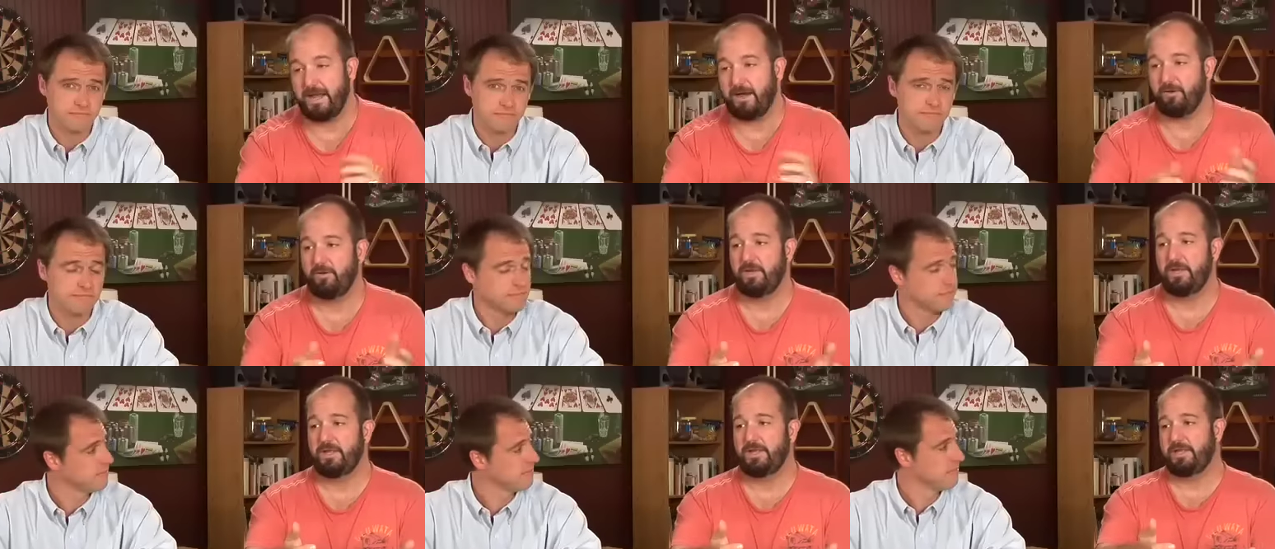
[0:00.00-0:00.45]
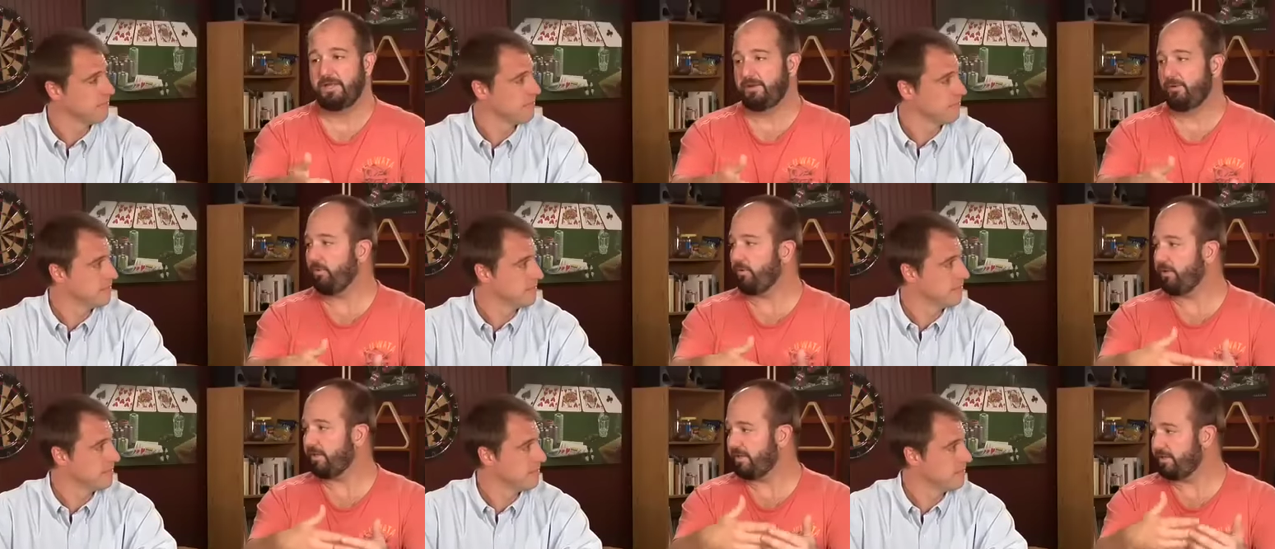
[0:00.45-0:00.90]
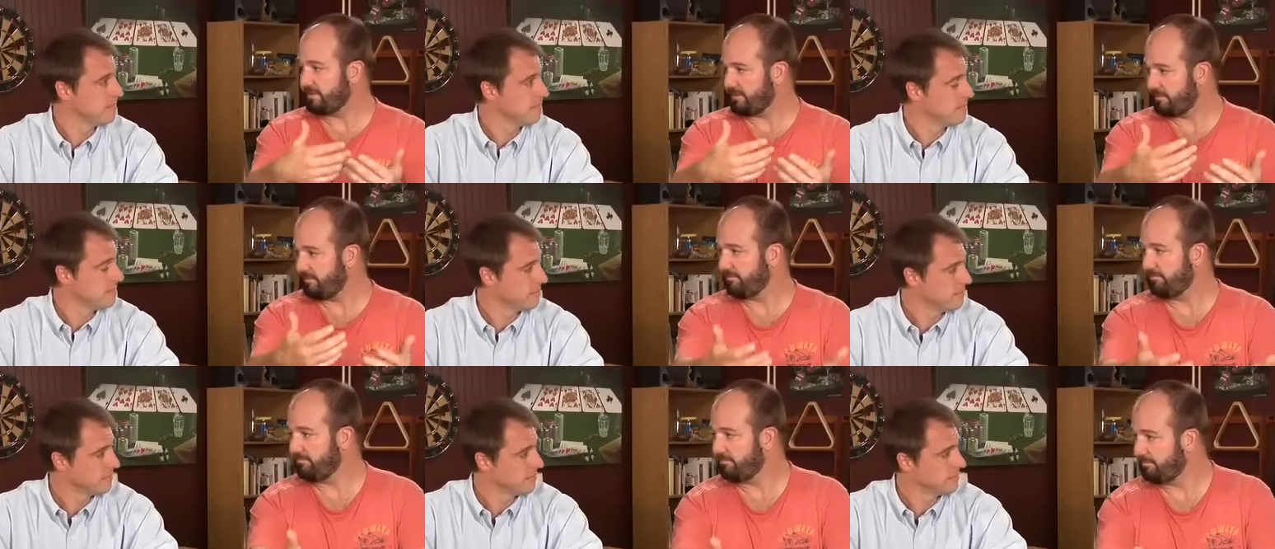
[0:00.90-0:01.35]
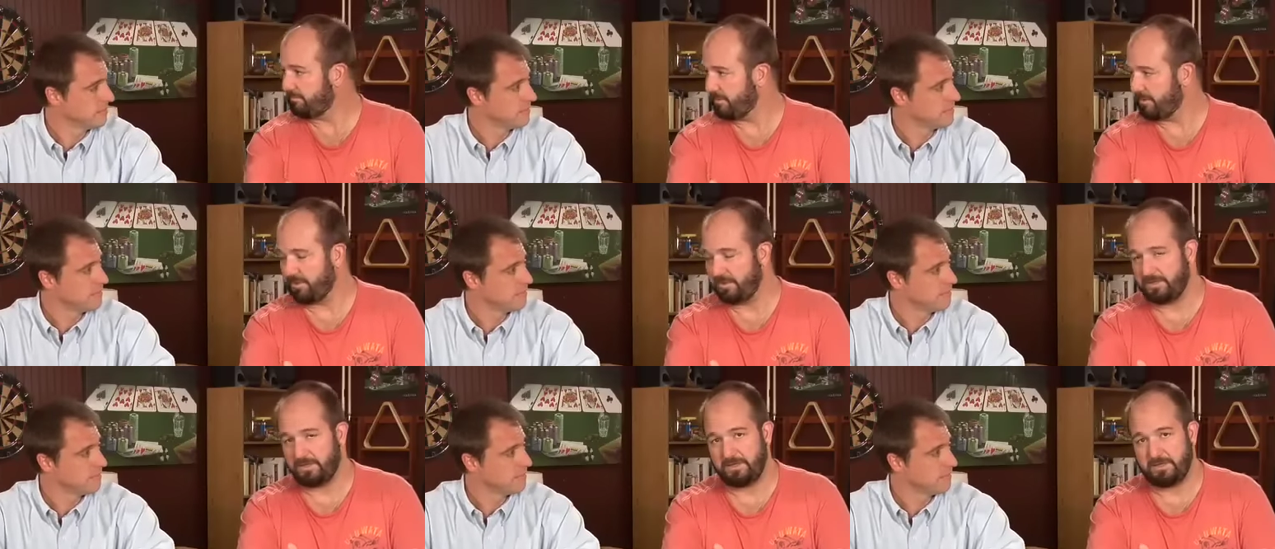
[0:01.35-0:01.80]
Speaker 1: Now, in order to get some,
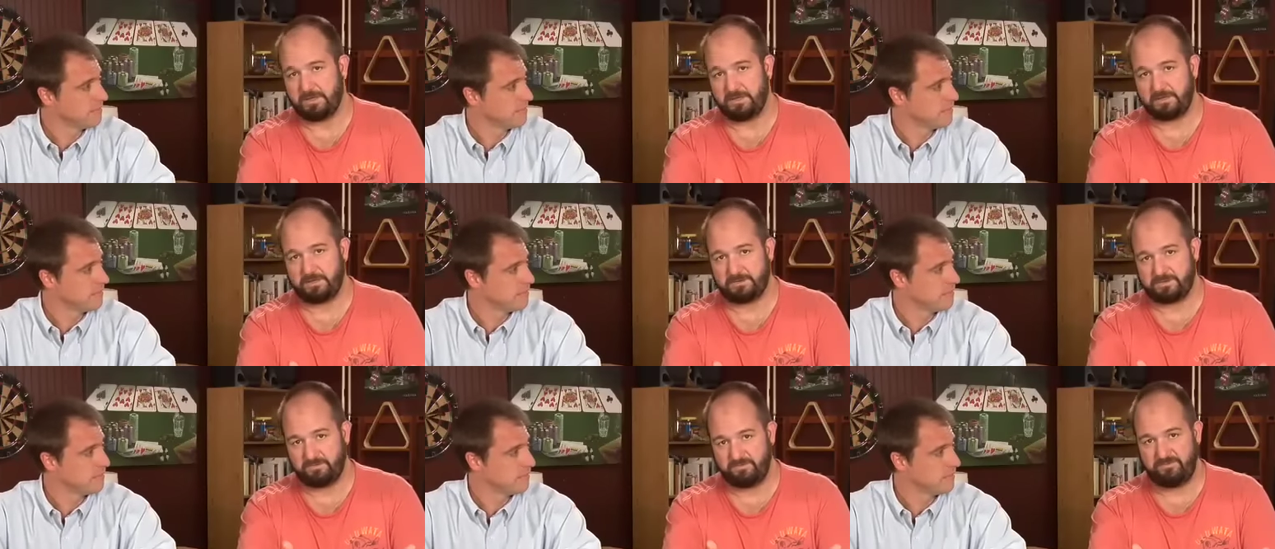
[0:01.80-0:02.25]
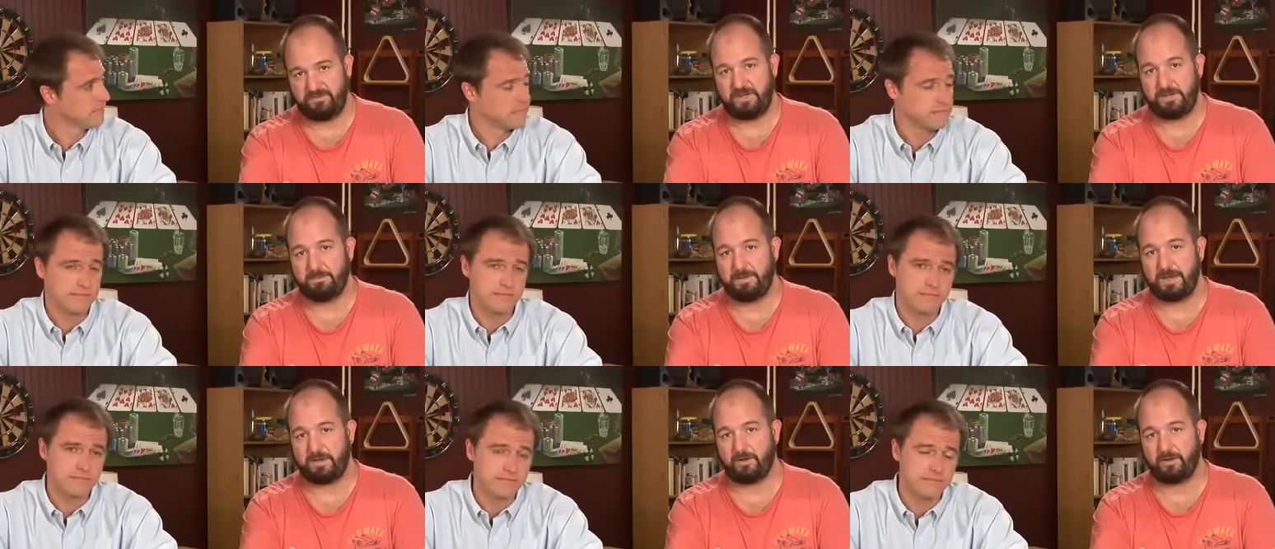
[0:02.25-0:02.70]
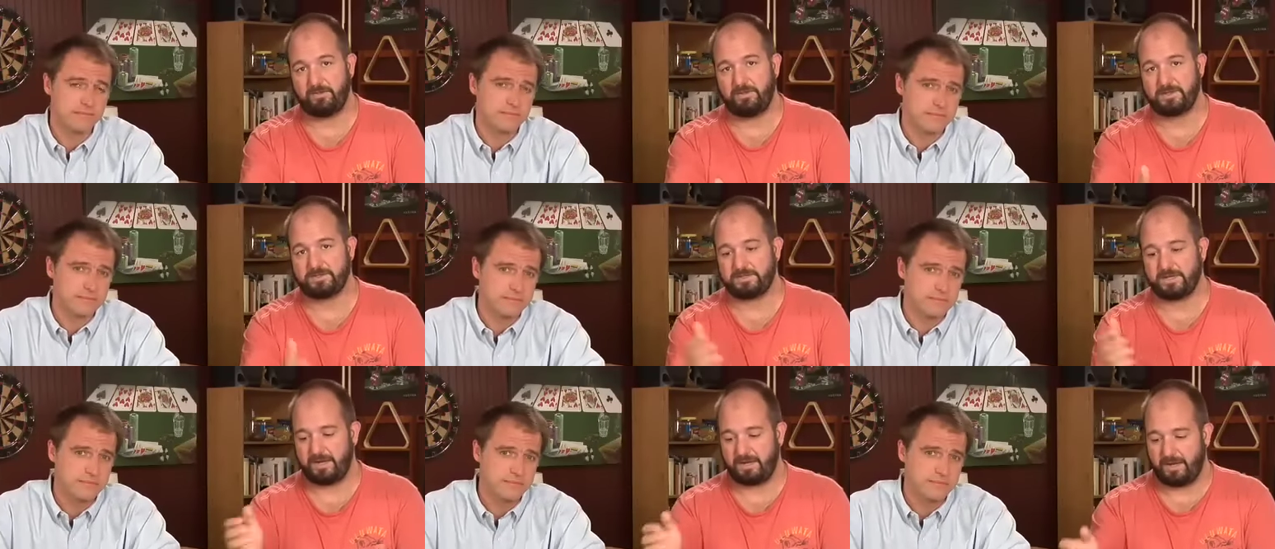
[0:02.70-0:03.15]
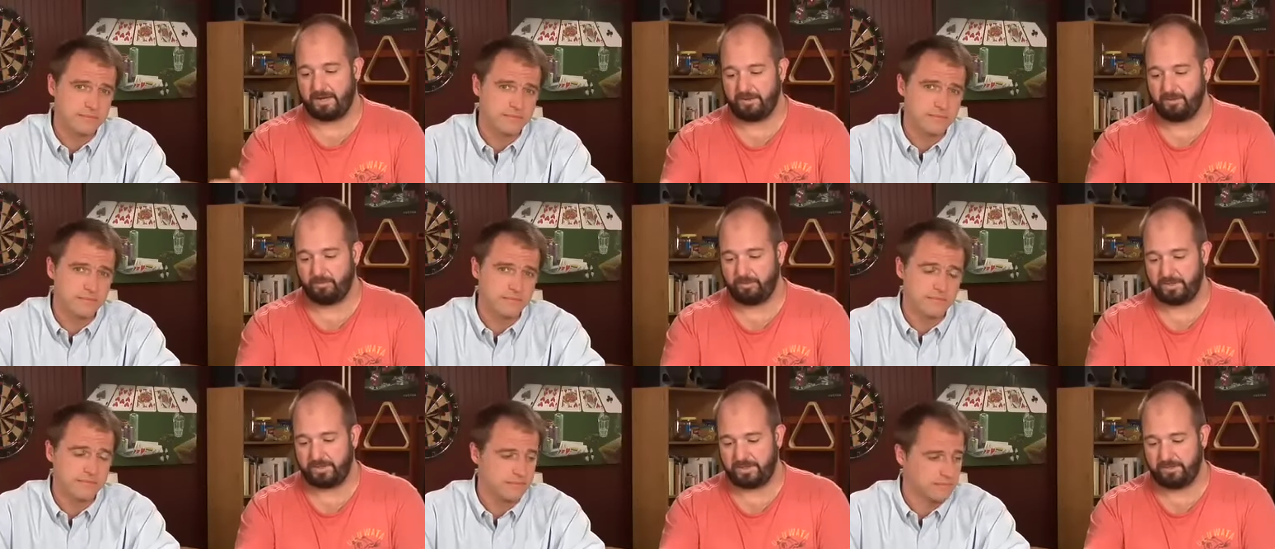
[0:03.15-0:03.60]
uh, get some feedback on this, and I, I
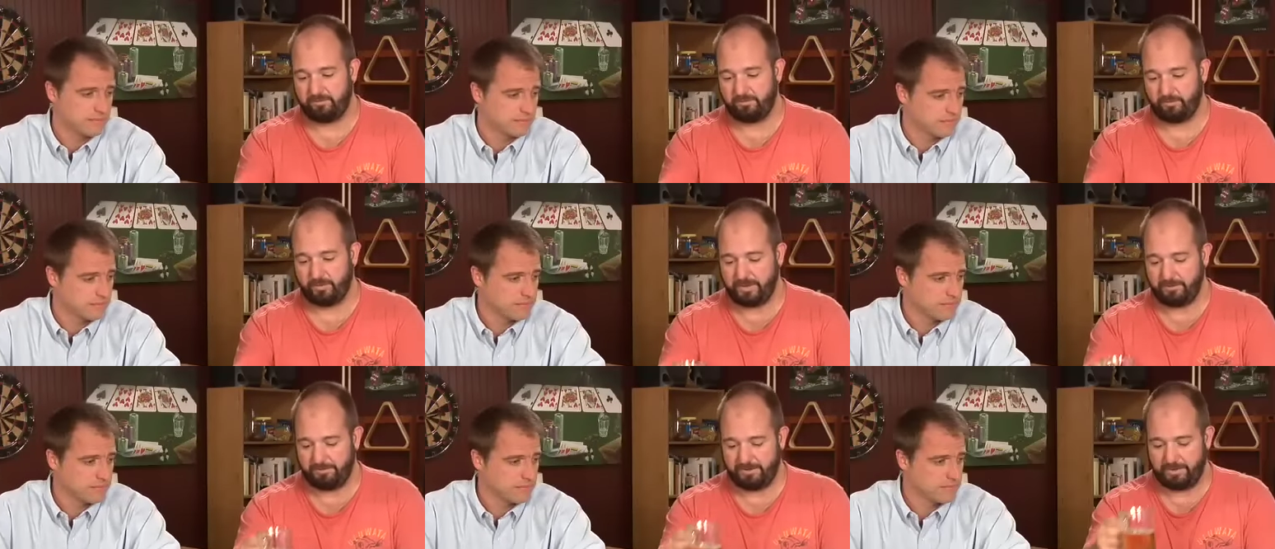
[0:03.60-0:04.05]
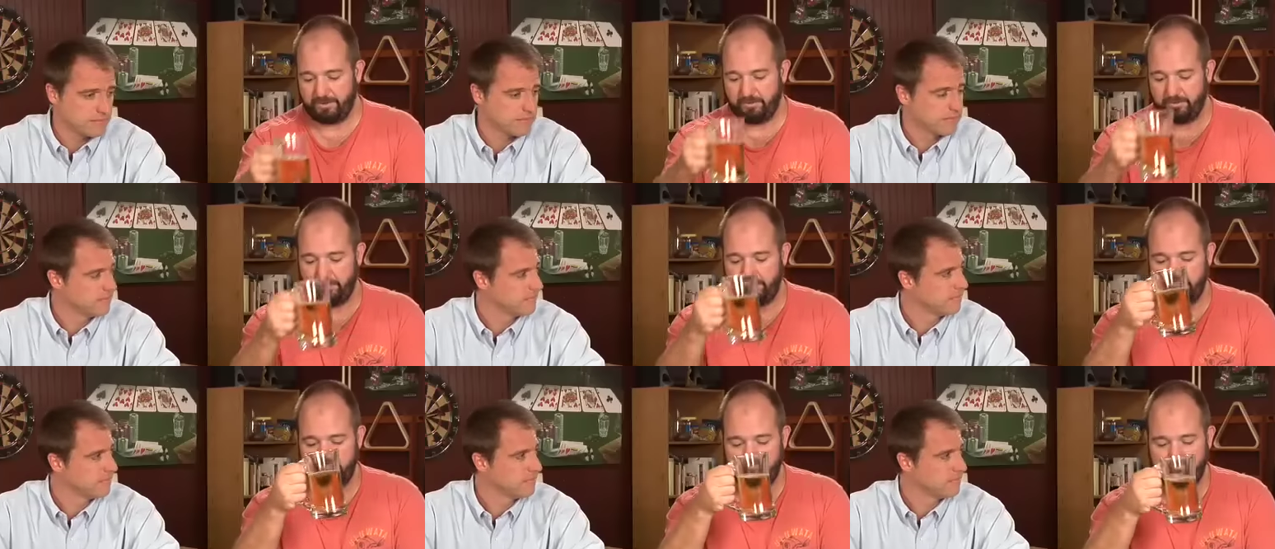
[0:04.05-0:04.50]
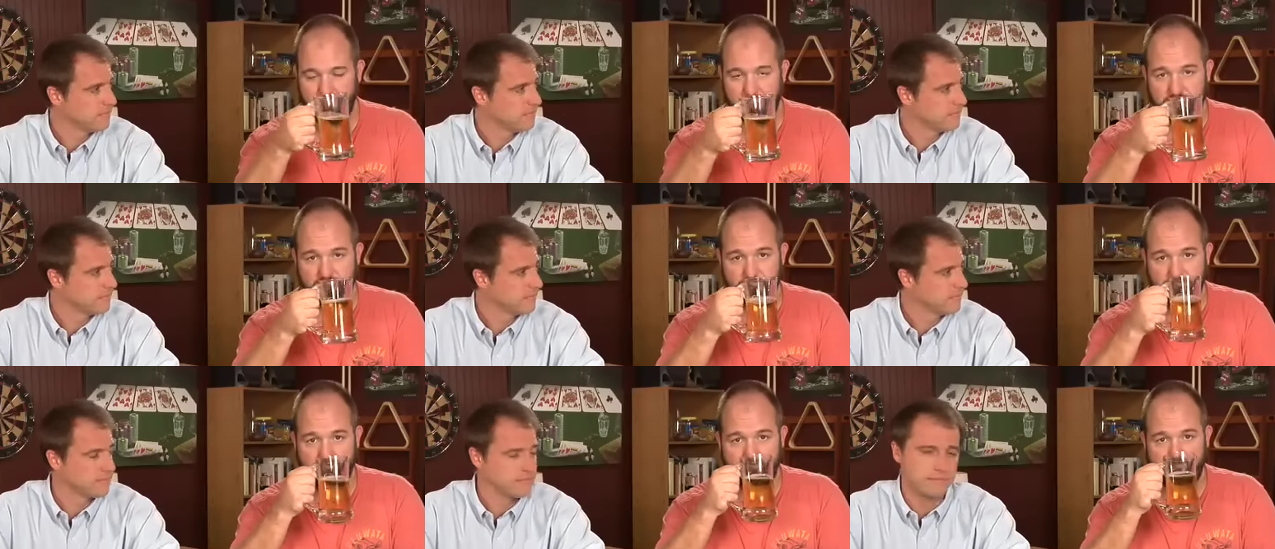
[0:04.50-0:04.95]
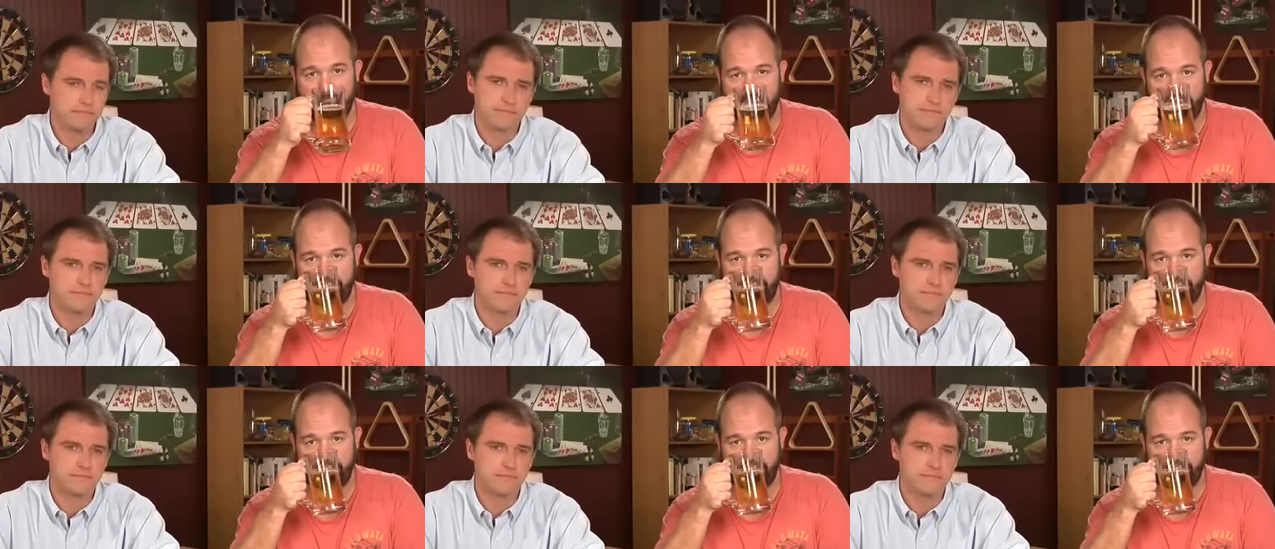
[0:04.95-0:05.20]
don't want to give away my own personal